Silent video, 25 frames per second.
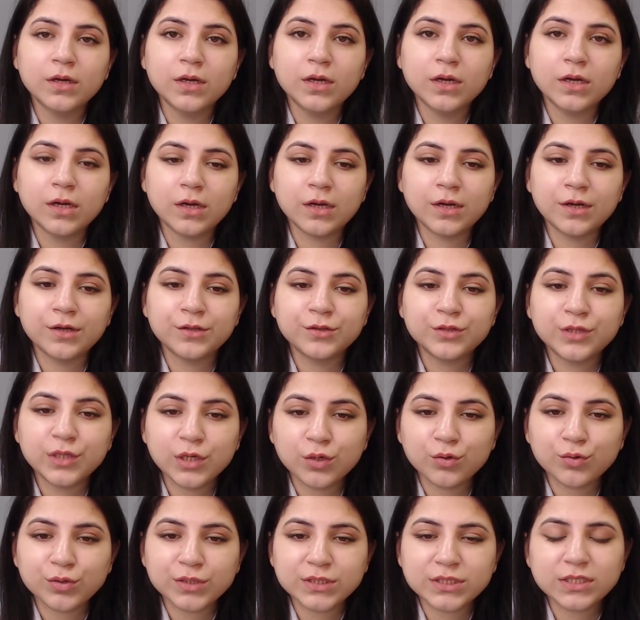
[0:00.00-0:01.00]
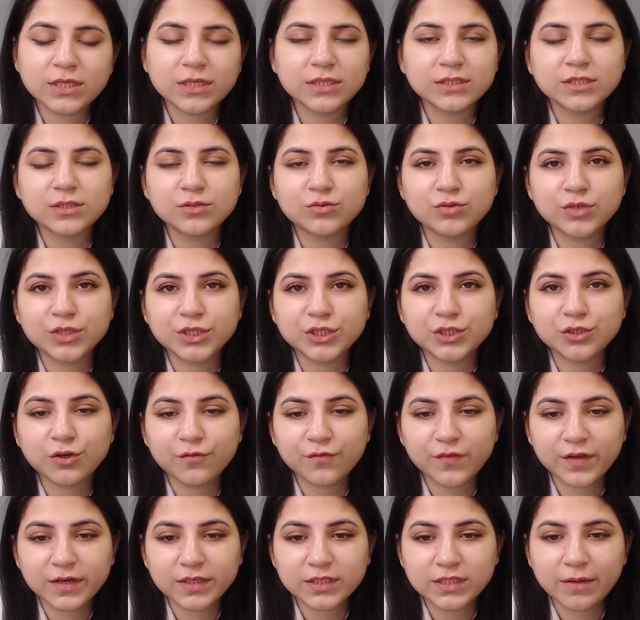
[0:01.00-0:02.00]
The lowest concentration
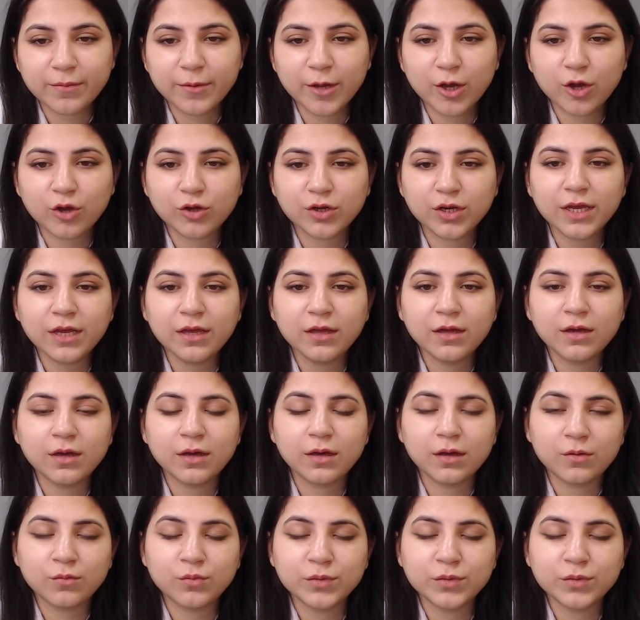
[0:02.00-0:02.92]
of antibiotic,